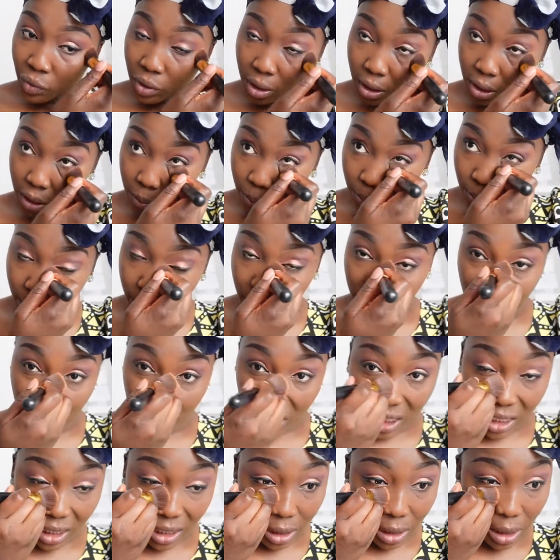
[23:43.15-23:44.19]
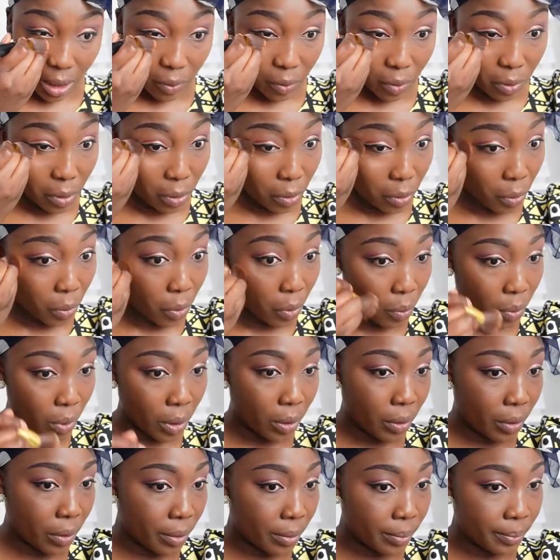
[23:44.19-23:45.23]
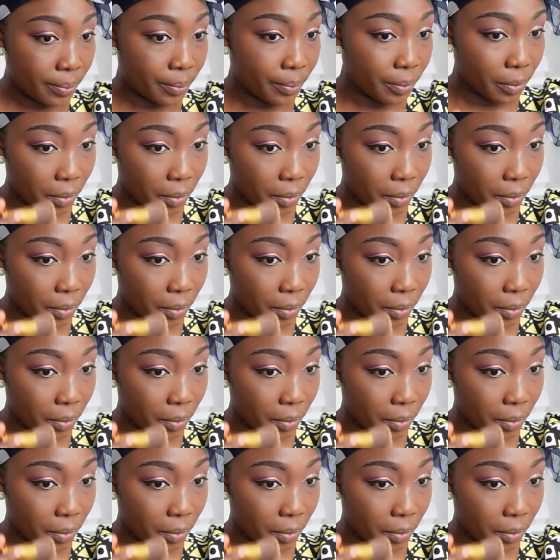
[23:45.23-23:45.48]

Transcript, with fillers: this bleaching and everything going on.